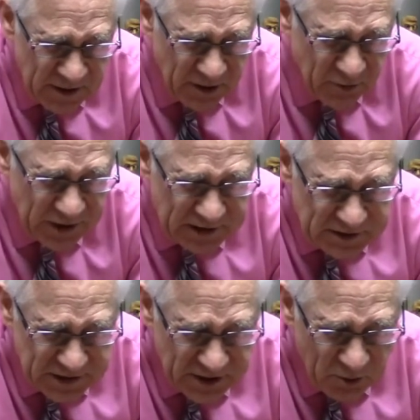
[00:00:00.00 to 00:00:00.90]
We
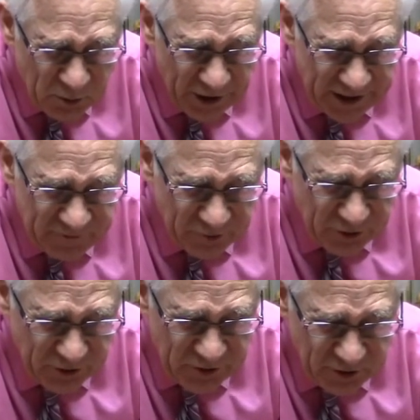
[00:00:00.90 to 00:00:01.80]
continue to pray for
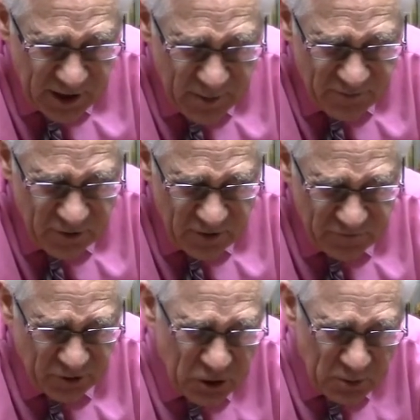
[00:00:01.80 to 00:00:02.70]
your comfort,
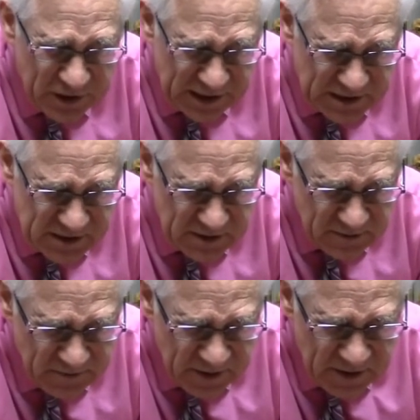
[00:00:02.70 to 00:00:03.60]
for your peace.
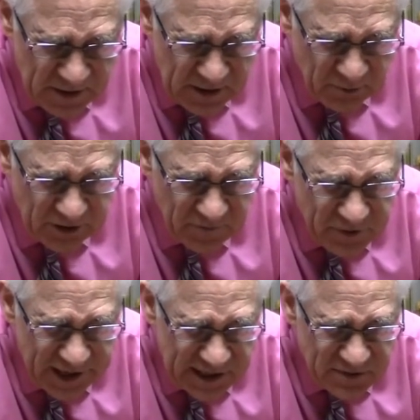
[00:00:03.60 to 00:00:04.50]
We give
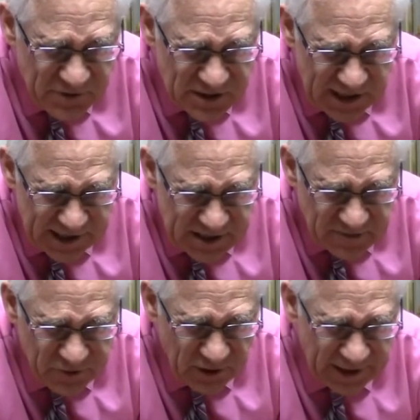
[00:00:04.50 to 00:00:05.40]
thanks for signs
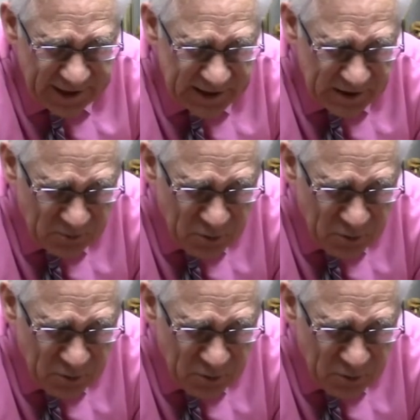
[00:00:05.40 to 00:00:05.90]
of your light and